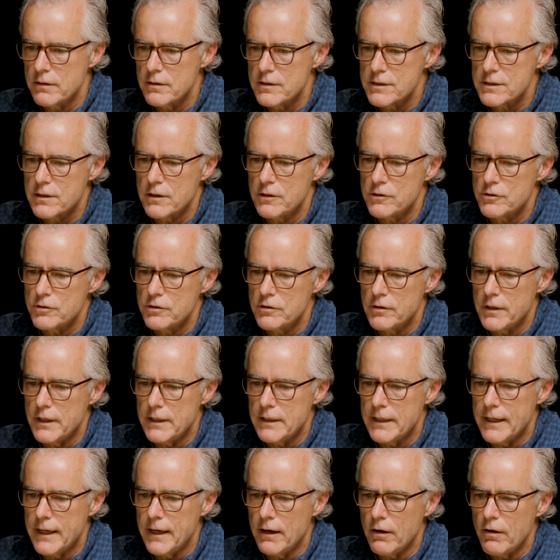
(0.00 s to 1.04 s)
in this country right
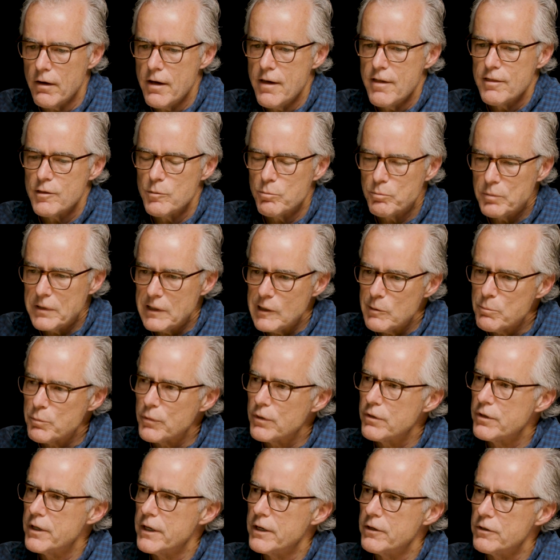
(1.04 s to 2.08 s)
now, the
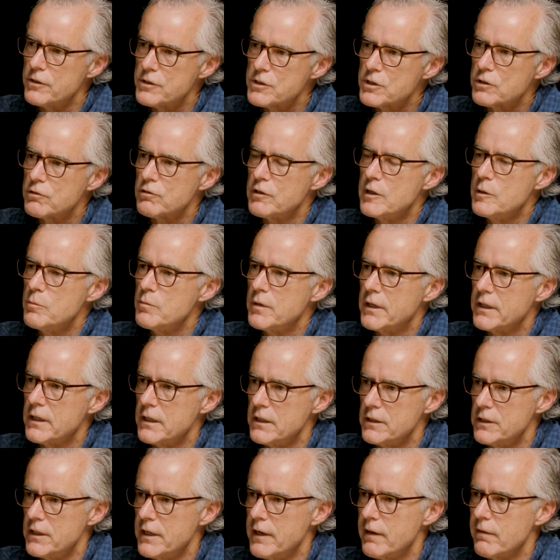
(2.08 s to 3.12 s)
people that are screaming
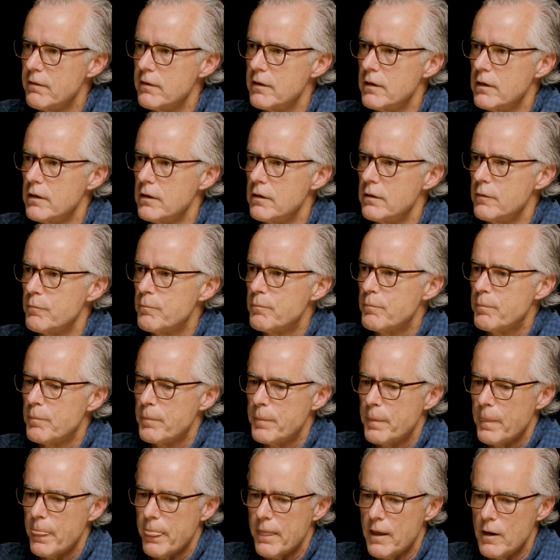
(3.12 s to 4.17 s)
and yelling
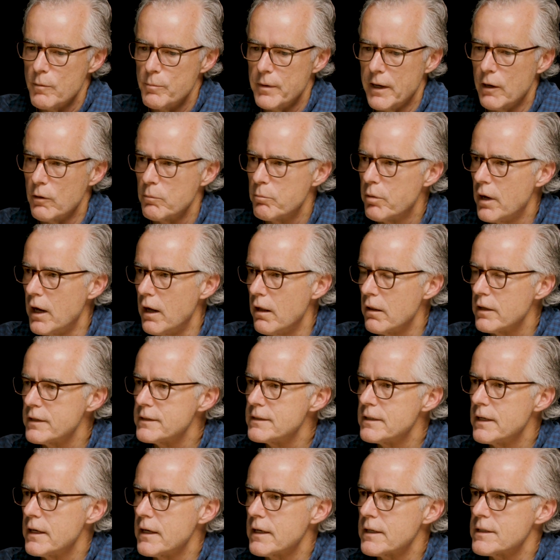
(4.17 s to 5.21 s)
about
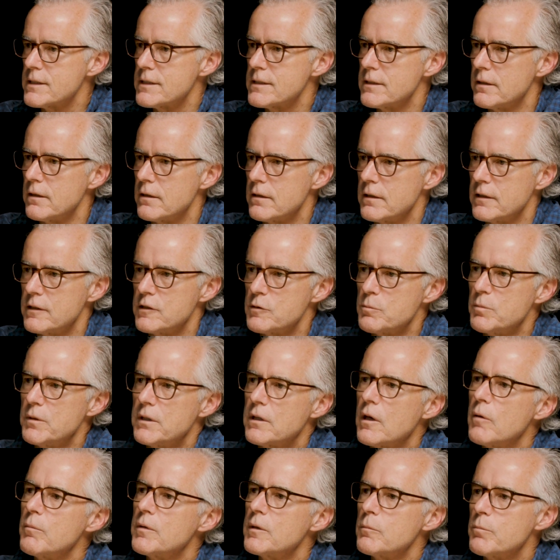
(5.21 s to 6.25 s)
politics and things
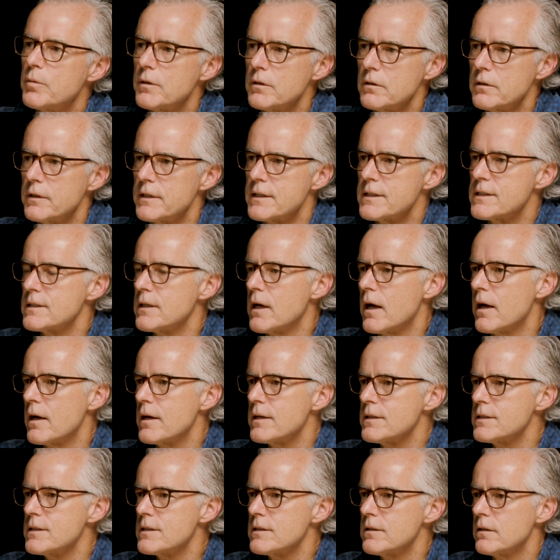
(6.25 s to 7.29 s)
becoming
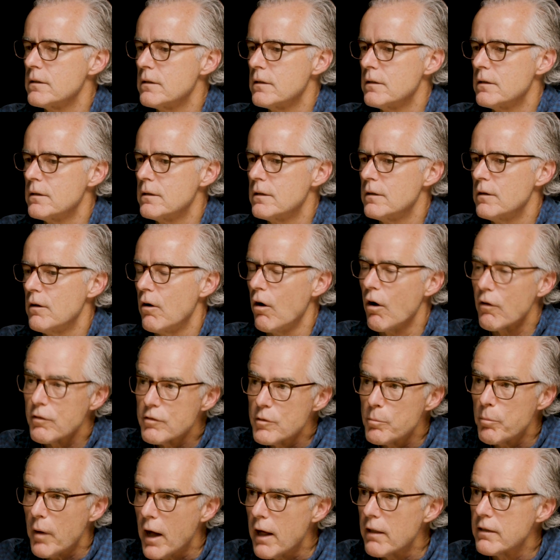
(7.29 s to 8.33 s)
politicized are
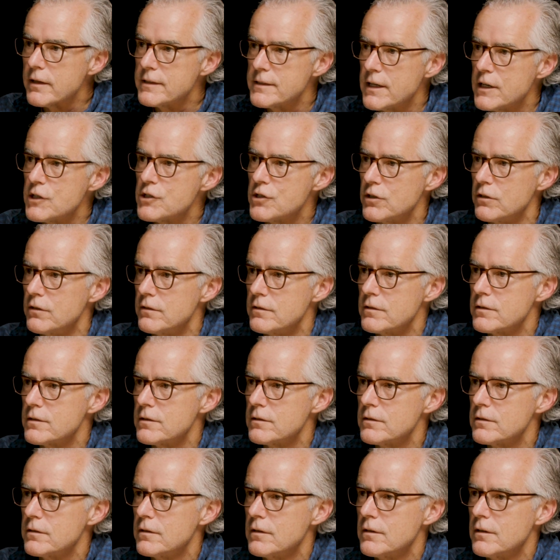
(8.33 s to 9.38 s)
the
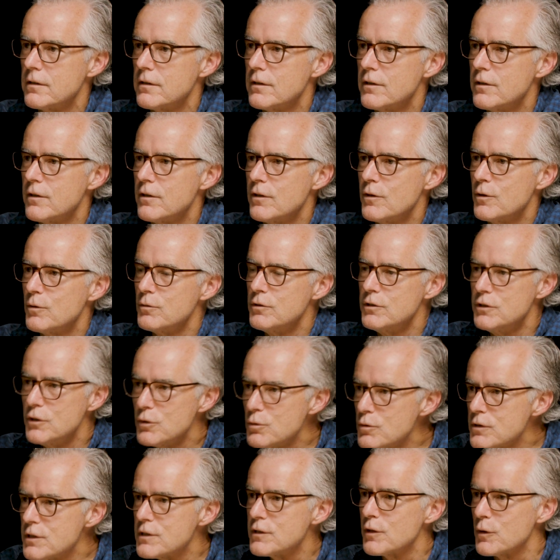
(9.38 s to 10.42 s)
politicians who
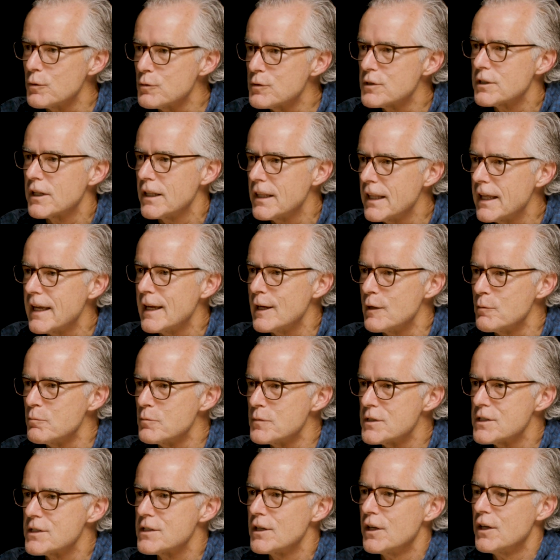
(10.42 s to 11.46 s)
use those
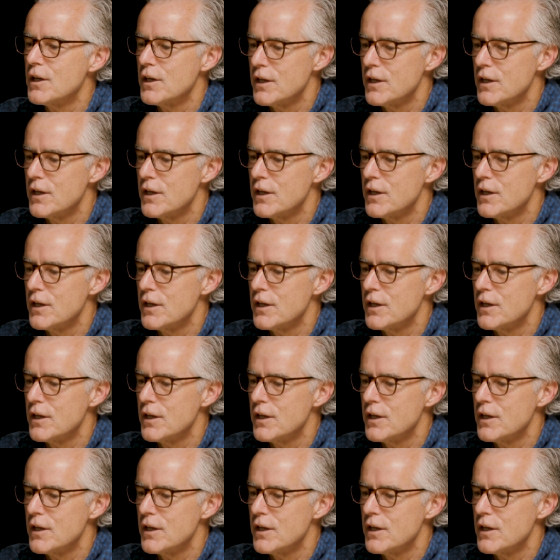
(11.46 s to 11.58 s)
claims